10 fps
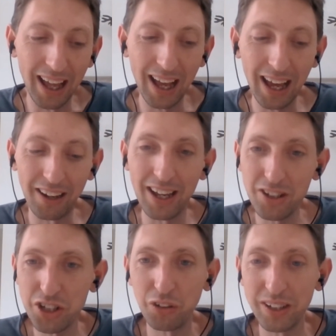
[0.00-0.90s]
I
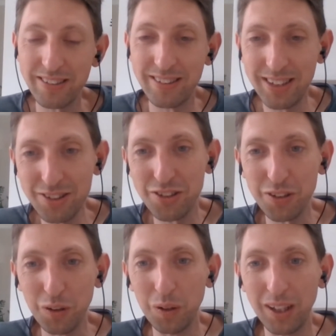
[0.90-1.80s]
actually got into
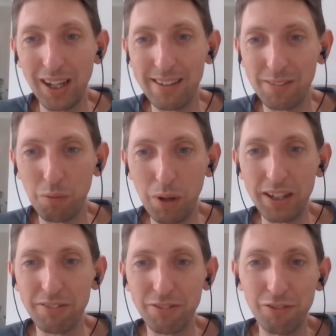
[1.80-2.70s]
digital as a
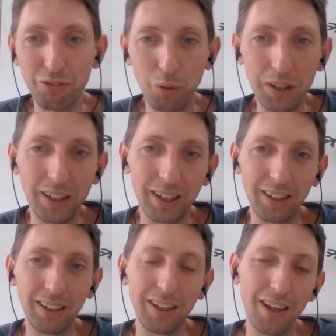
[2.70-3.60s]
way of
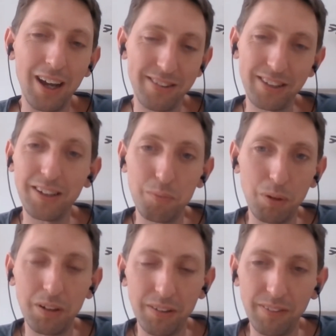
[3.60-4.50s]
avoiding, like, I studied
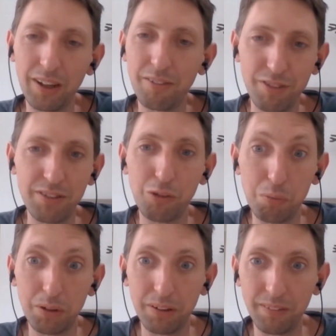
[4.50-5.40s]
product design, physical
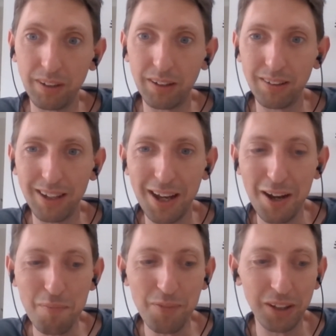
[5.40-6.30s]
product design,
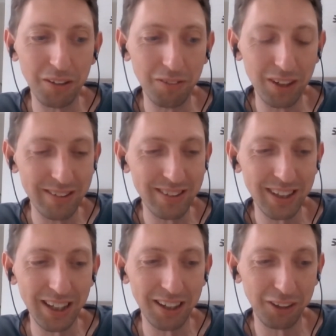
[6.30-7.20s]
at
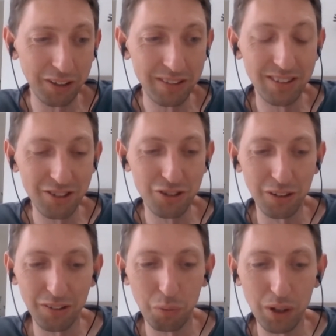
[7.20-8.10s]
university, and I got into
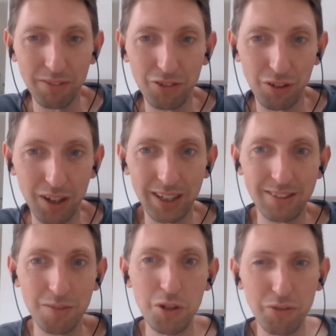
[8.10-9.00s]
digital as a way of trying
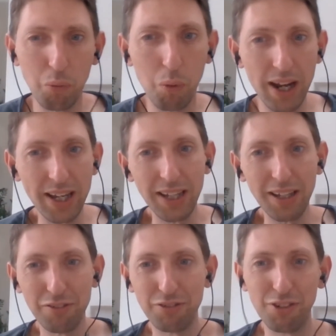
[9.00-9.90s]
to move
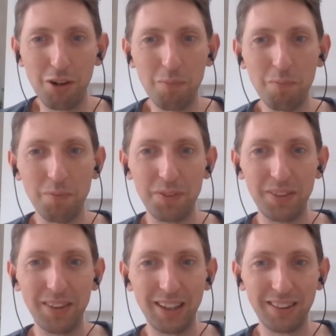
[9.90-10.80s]
away from
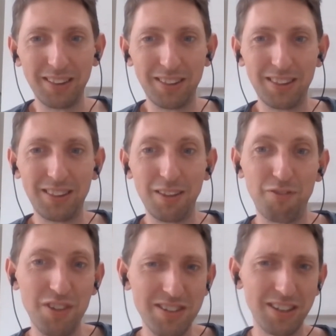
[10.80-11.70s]
like the
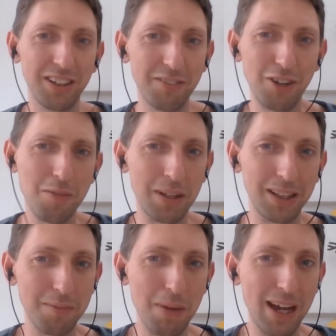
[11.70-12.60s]
physical
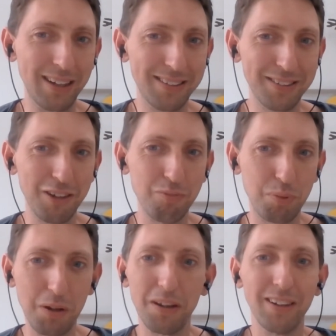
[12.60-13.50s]
environmental impacts of
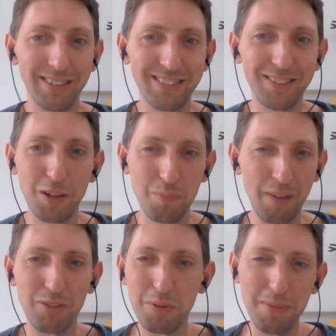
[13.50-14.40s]
products that
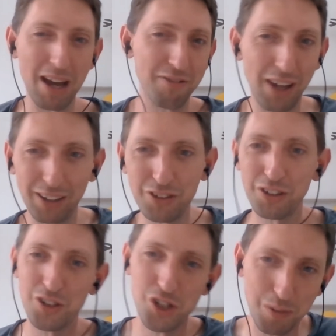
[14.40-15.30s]
have to be
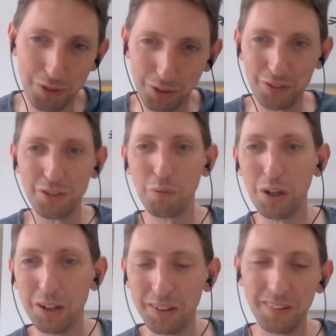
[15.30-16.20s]
manufactured and shipped across the
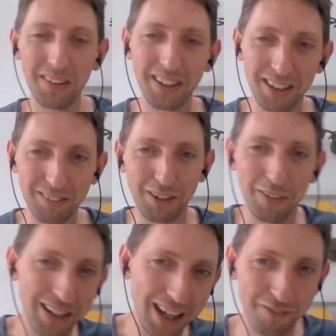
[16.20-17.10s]
world, and then they get
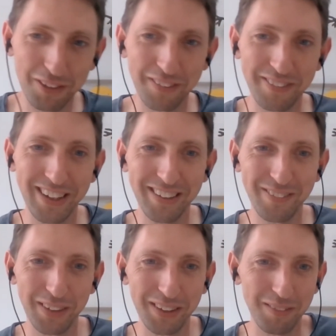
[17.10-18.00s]
thrown in landfill
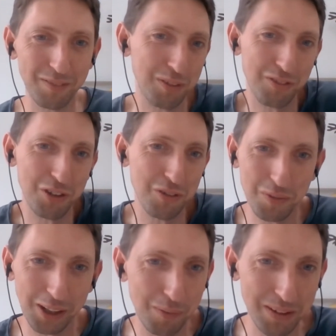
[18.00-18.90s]
sites when we've used
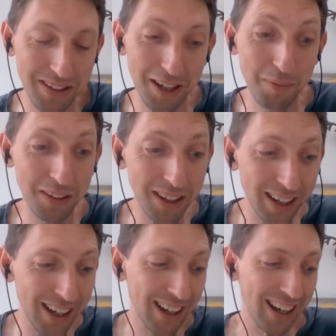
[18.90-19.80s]
them a couple of times.
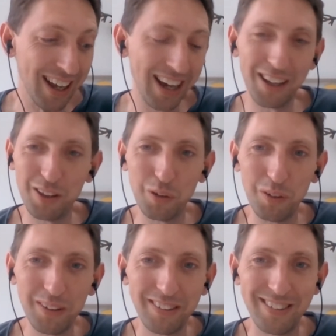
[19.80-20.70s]
And I
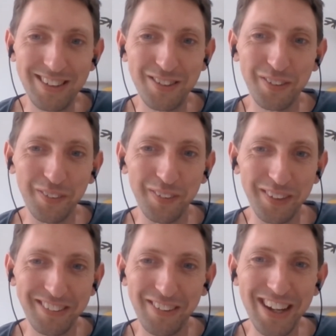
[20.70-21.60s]
thought, oh yeah, digital
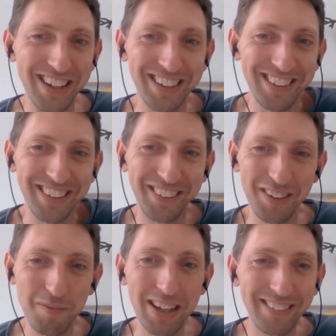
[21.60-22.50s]
is great. You
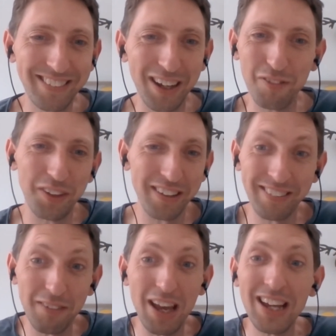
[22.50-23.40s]
can make stuff that
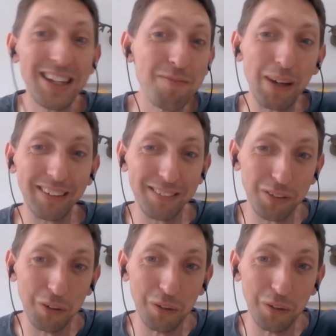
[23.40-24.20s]
doesn't have any impact at all.